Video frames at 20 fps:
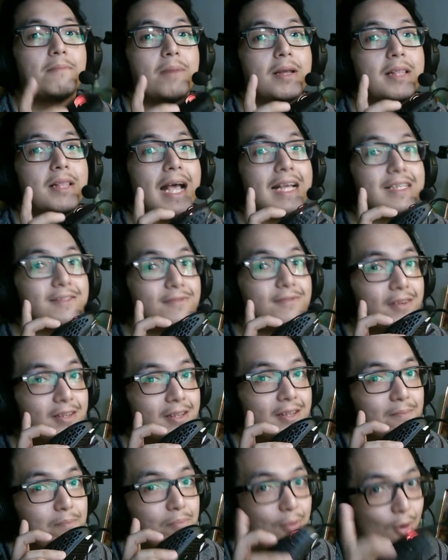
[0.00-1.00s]
But as
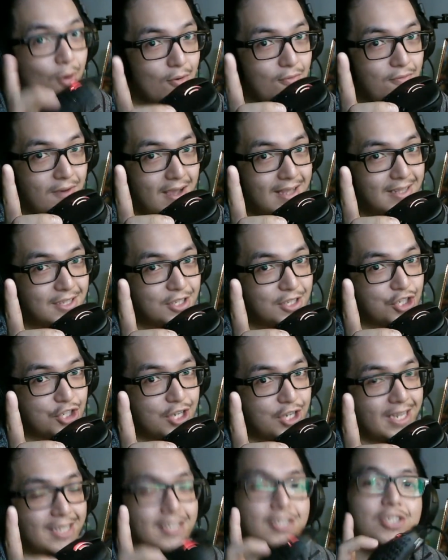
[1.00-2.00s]
for the profile
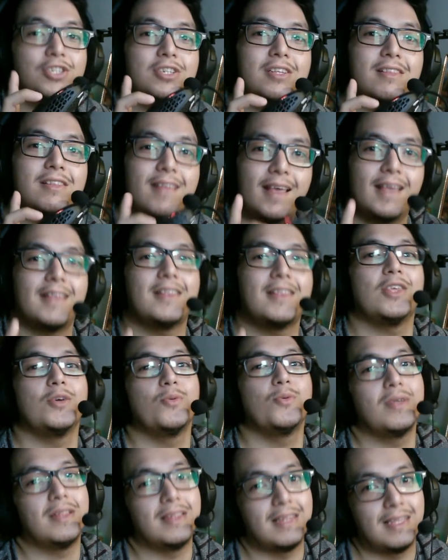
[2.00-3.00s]
change, then
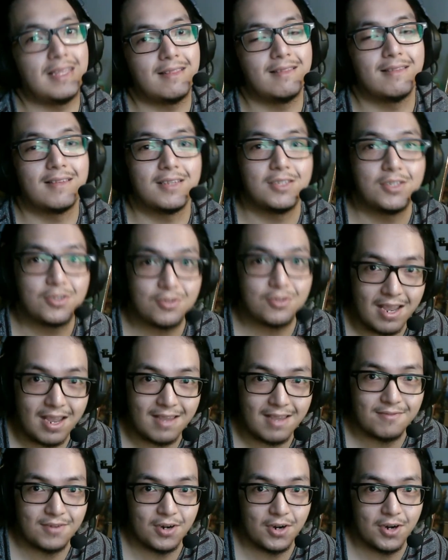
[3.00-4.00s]
you will need the
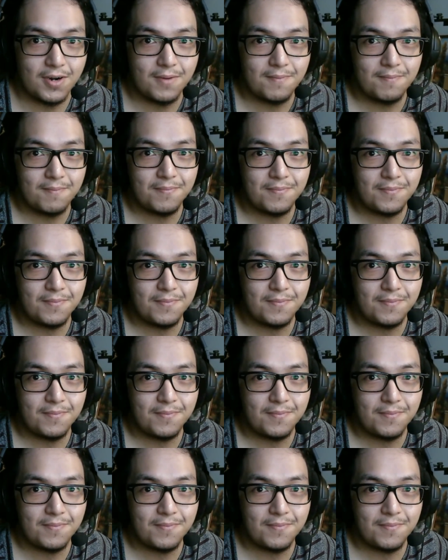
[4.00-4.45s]
driver.